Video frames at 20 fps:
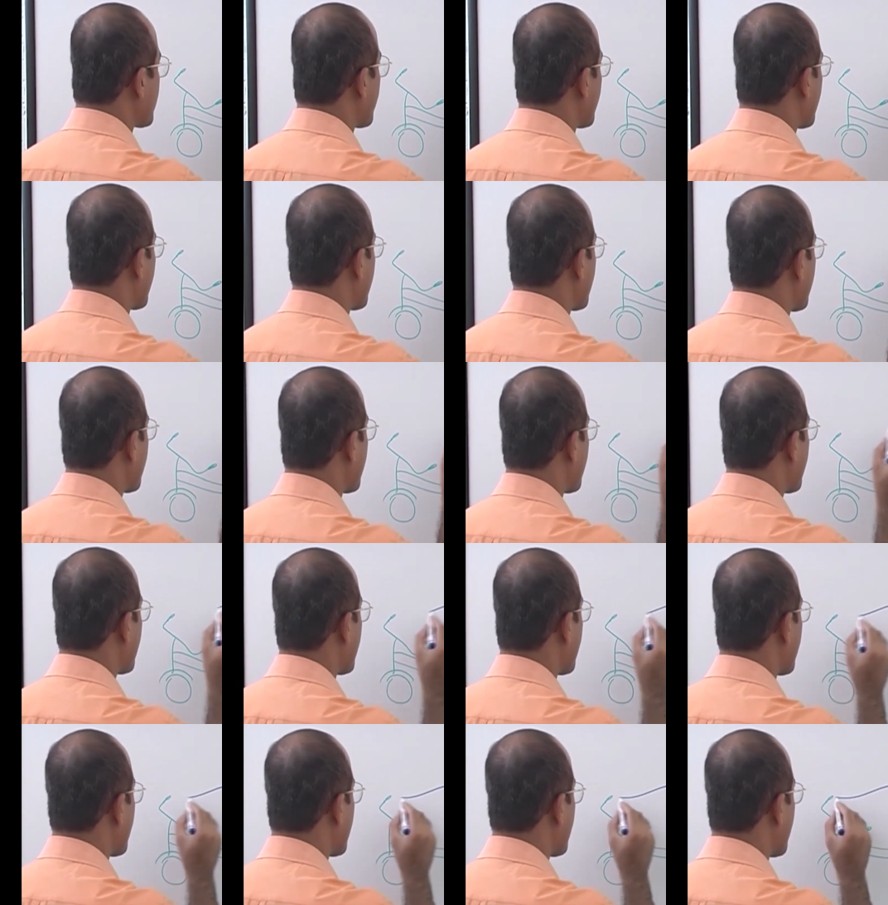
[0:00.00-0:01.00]

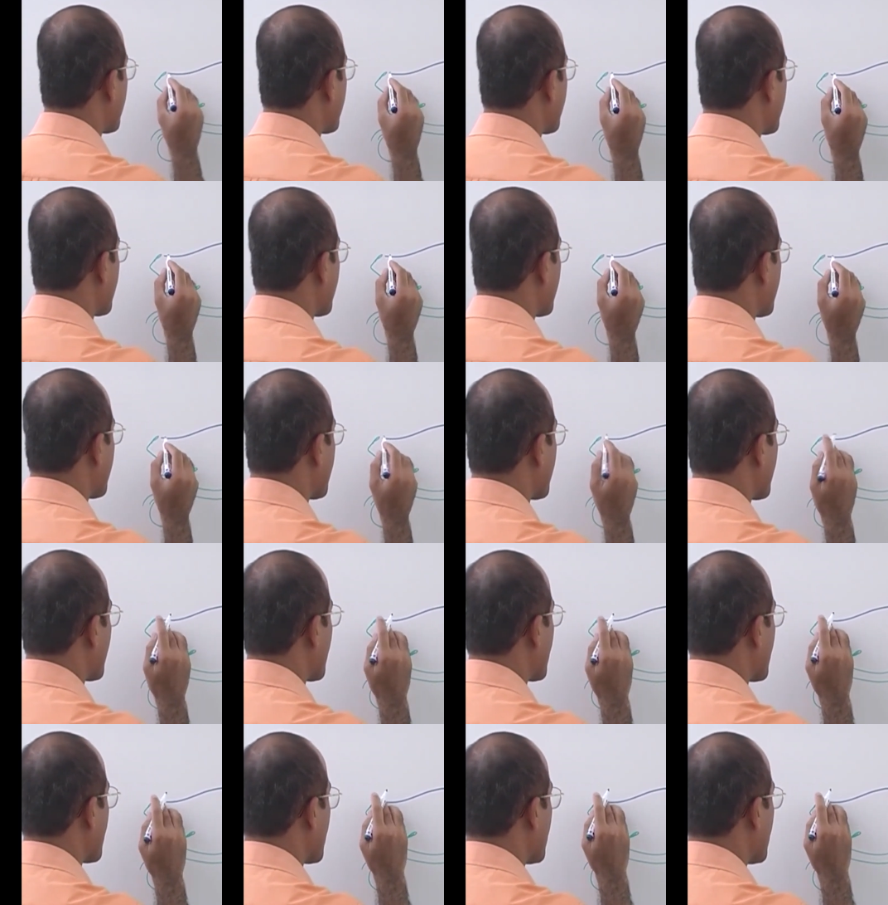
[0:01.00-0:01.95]
Nobody speaks.